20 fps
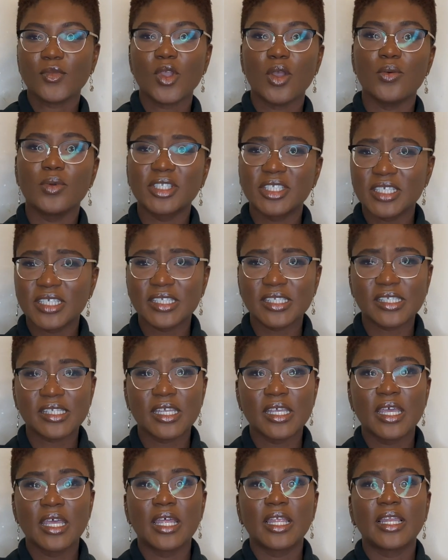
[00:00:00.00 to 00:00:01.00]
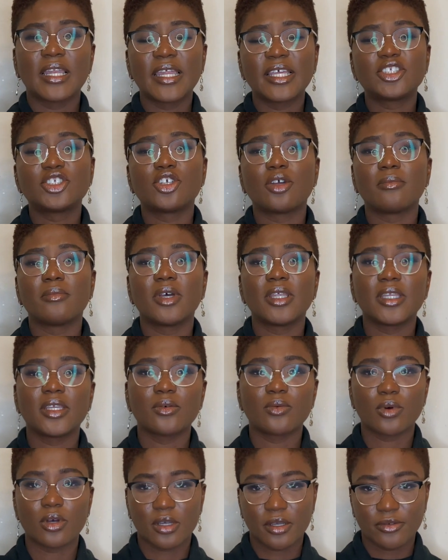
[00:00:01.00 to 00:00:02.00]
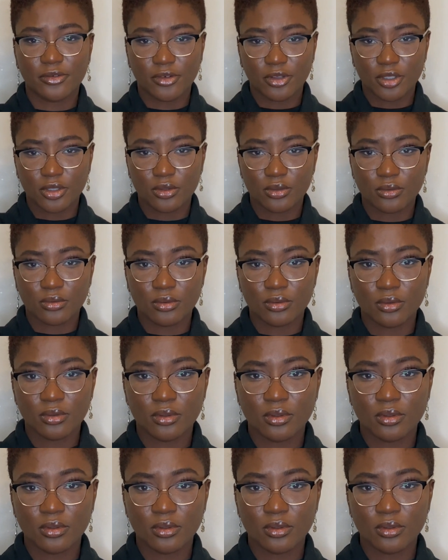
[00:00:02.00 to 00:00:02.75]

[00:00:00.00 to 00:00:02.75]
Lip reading: which is, let your money work for you.